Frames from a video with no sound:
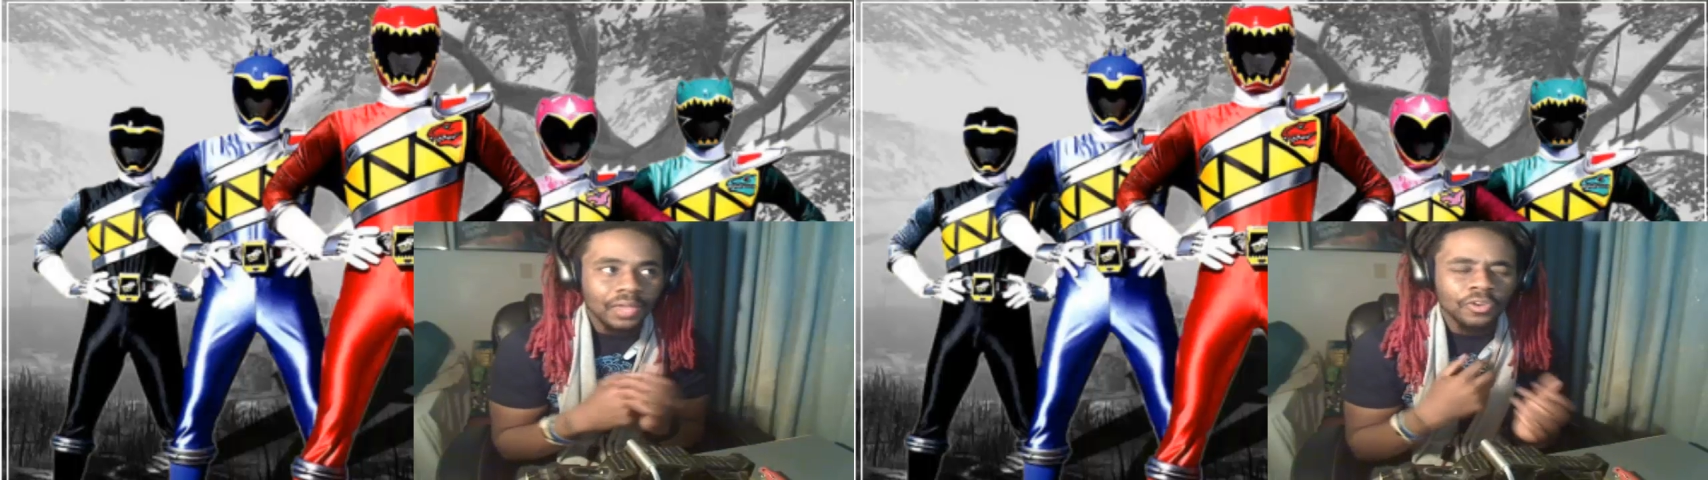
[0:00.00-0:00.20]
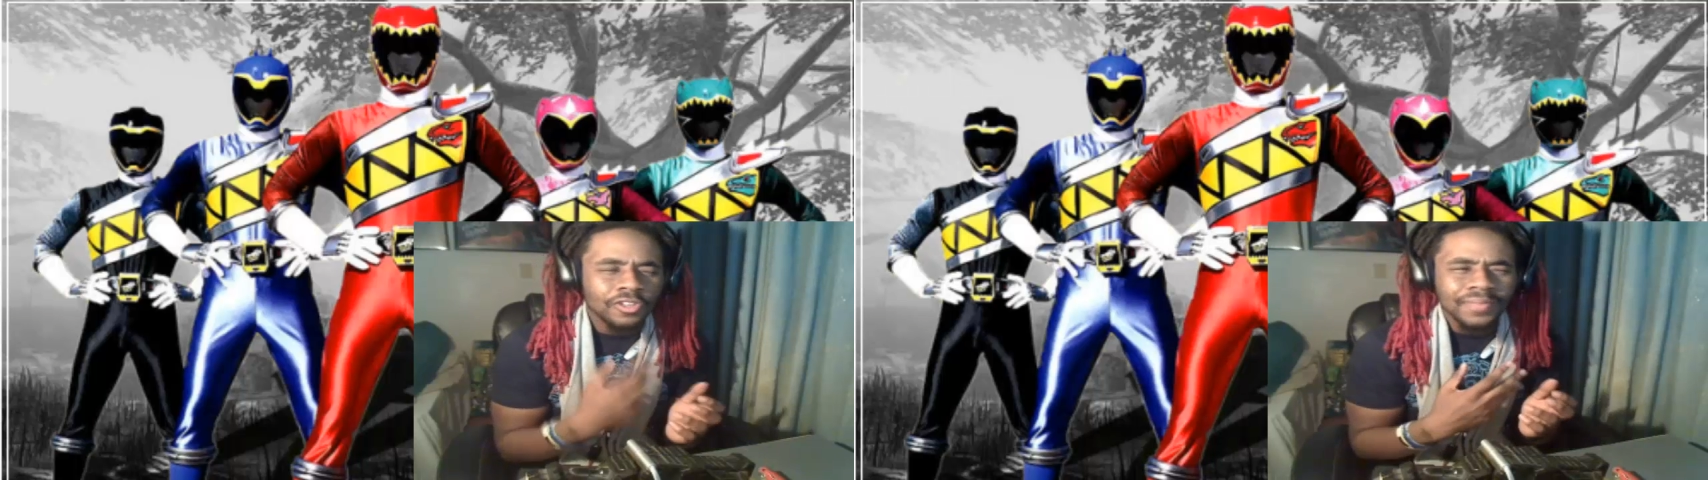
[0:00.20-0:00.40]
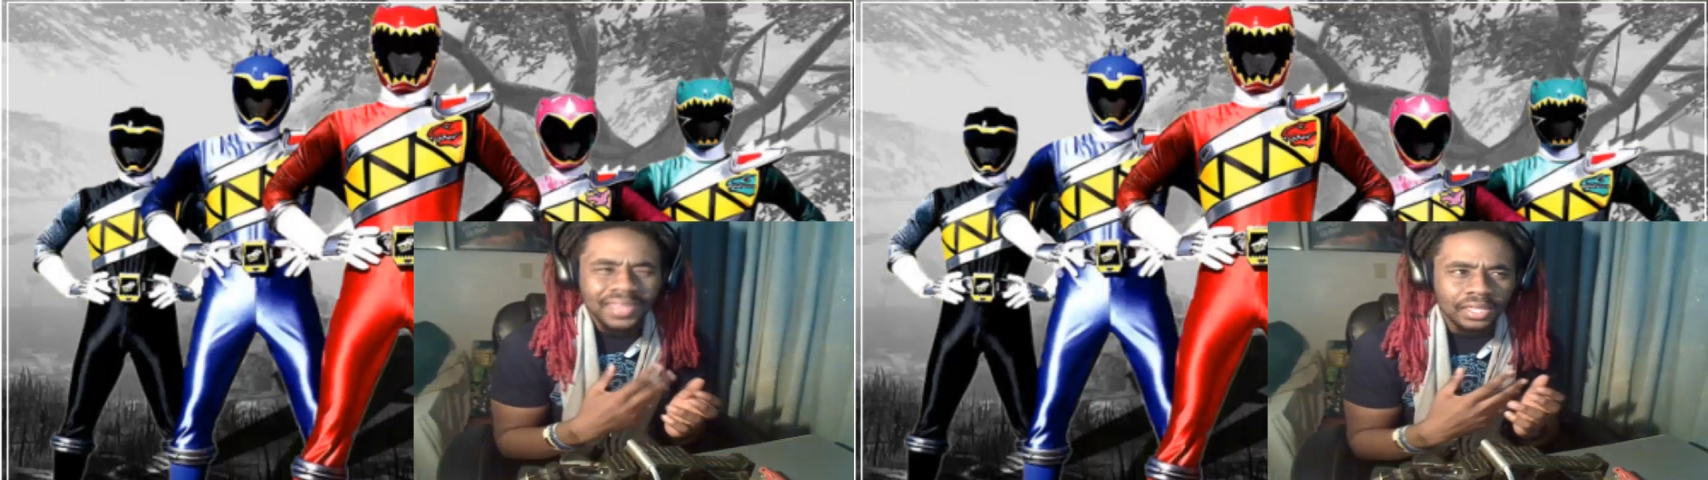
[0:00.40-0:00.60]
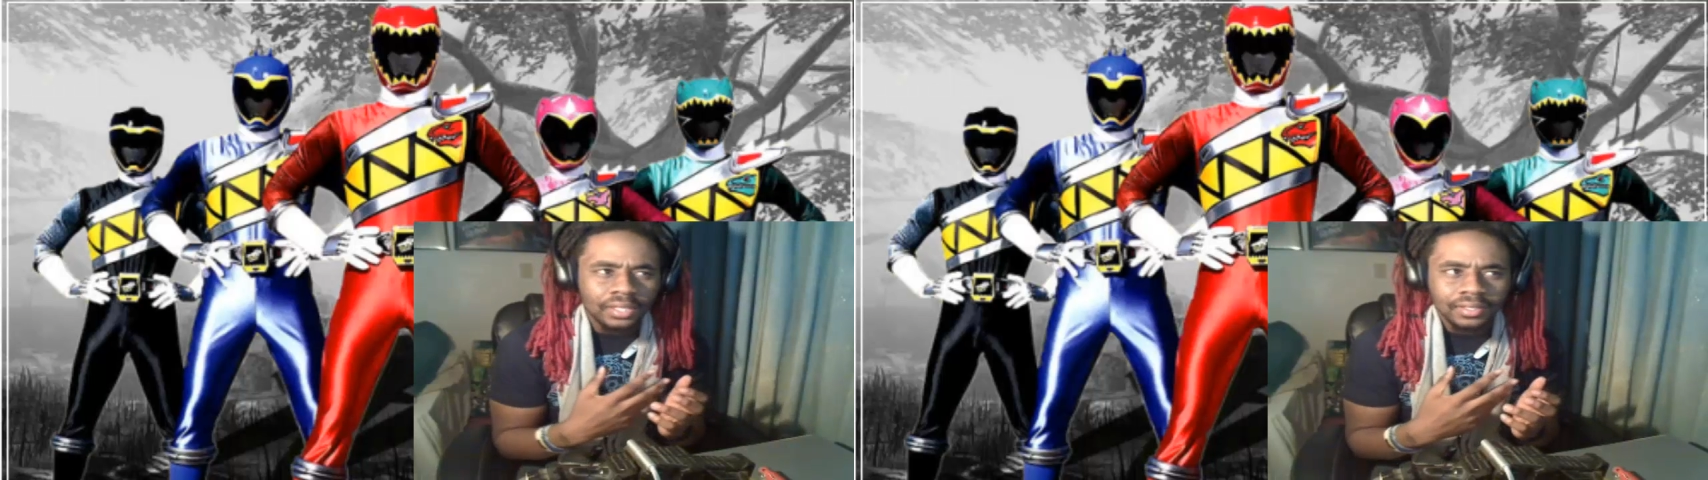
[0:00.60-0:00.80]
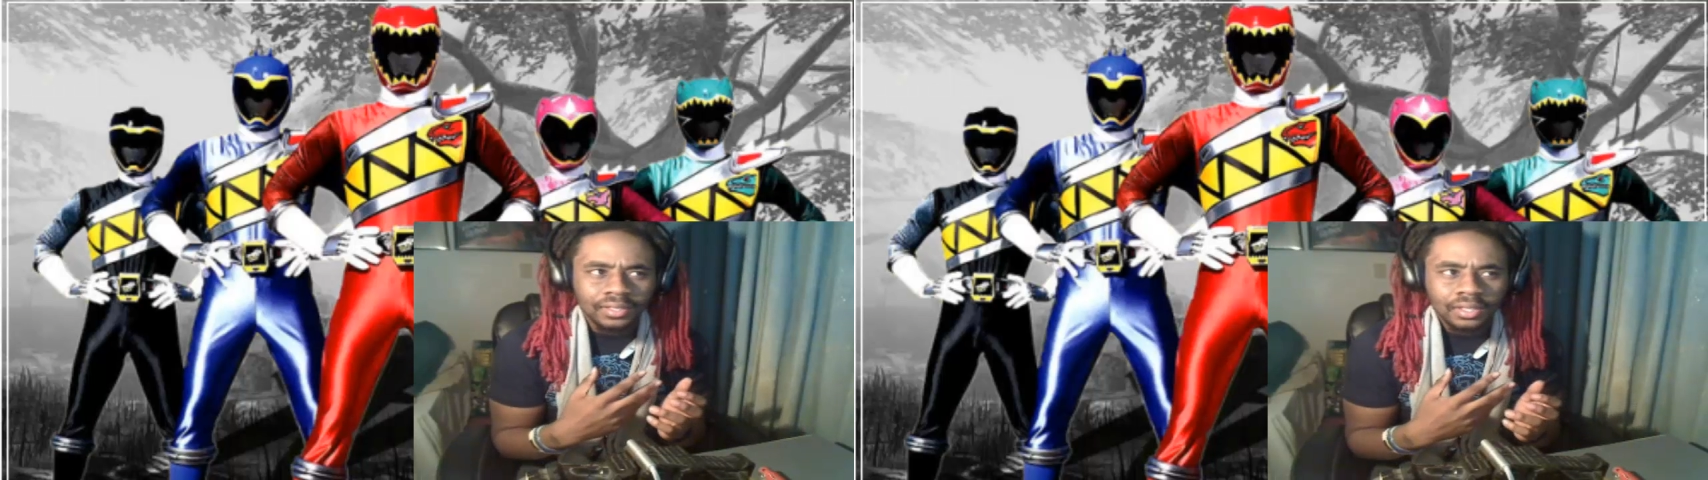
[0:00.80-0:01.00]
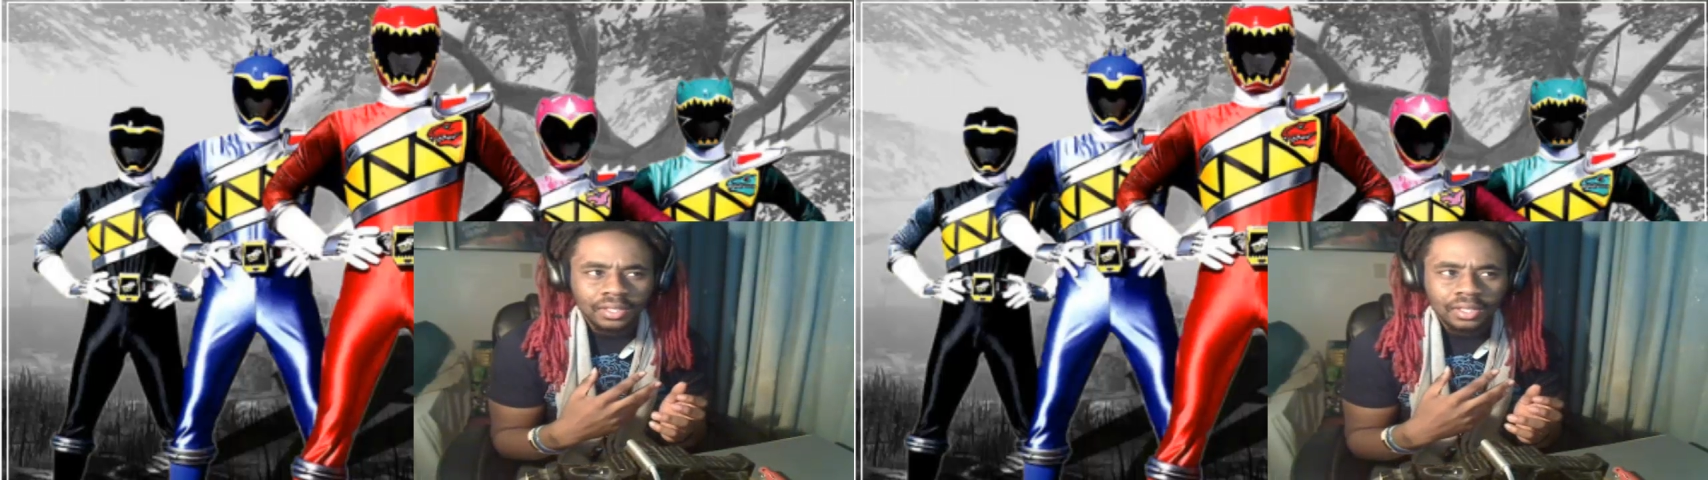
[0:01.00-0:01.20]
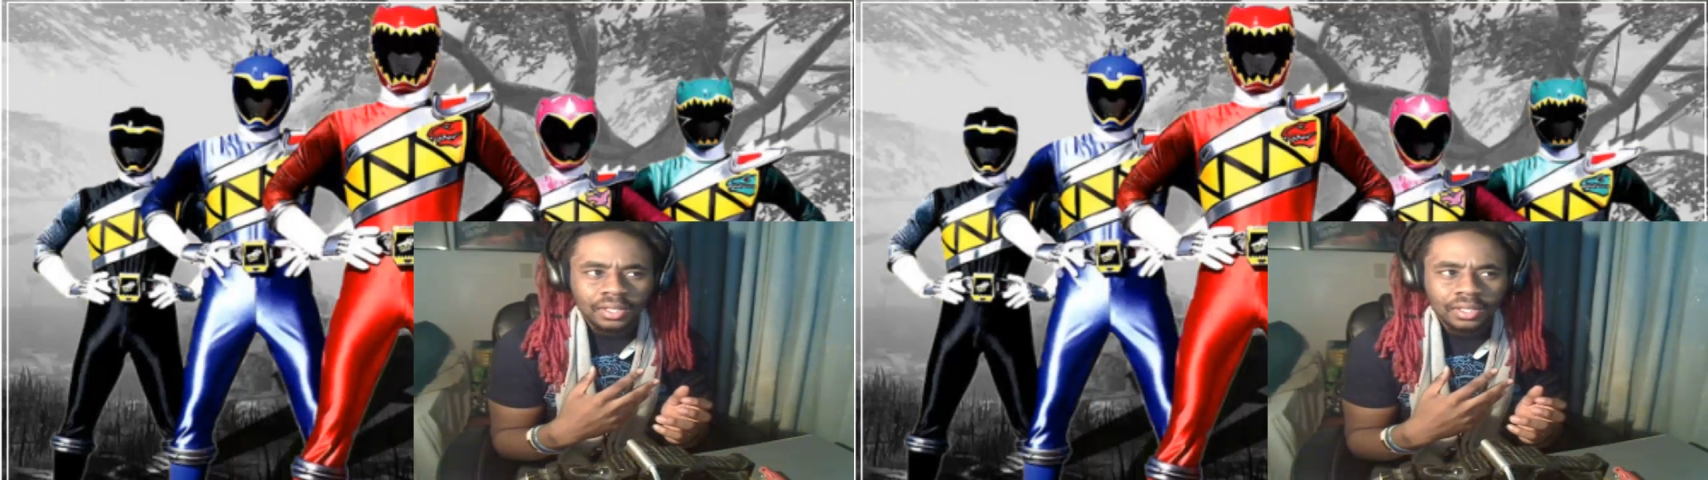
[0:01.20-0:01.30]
So I'm like, what do you mean?